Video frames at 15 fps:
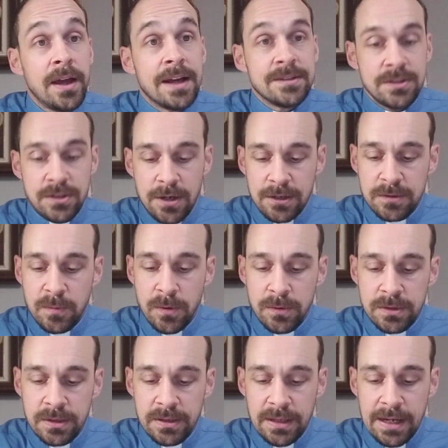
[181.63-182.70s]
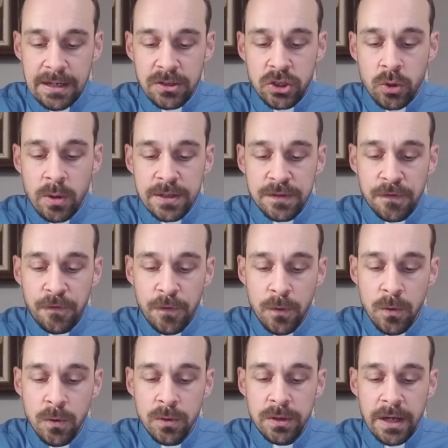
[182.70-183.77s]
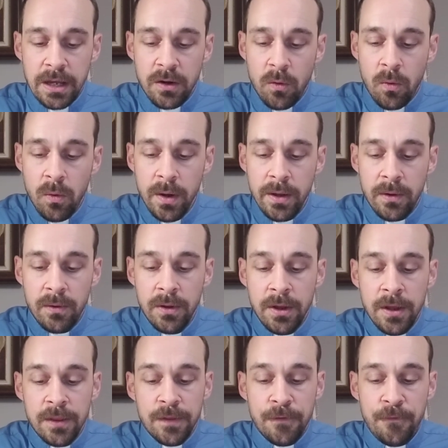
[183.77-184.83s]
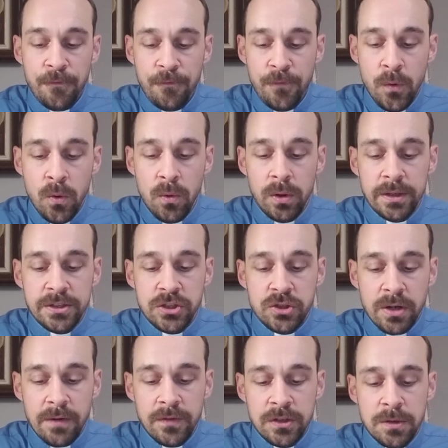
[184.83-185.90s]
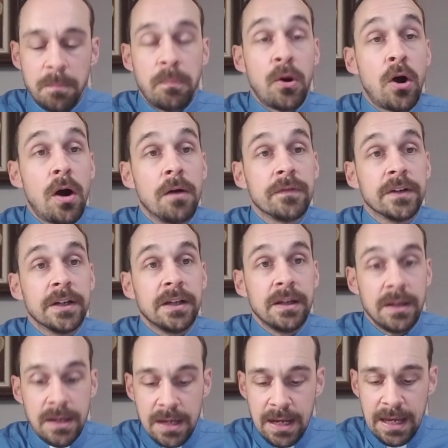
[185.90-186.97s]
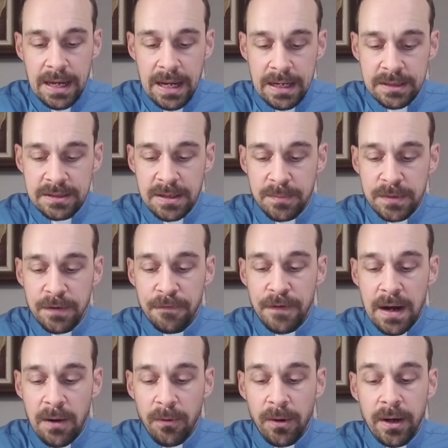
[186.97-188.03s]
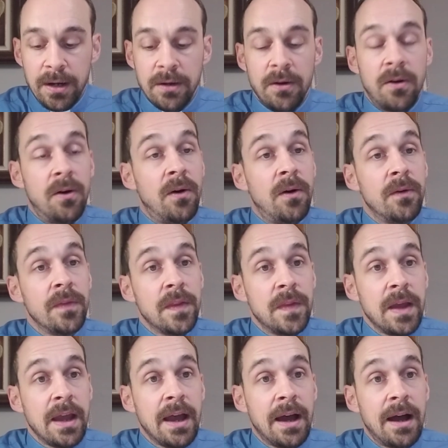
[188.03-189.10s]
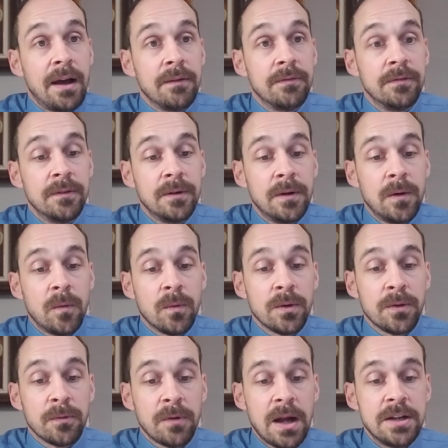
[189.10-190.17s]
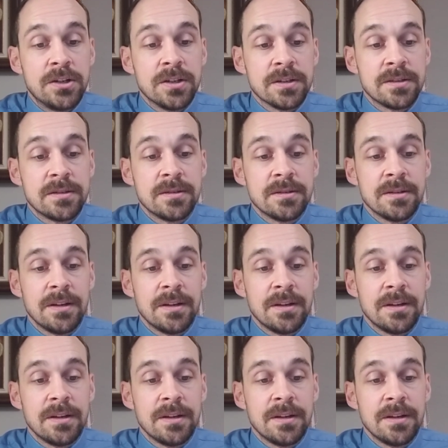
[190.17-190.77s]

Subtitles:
as it talks about like choice food and oil, the fool is driven to poverty and ends up devouring all that they have, where the righteous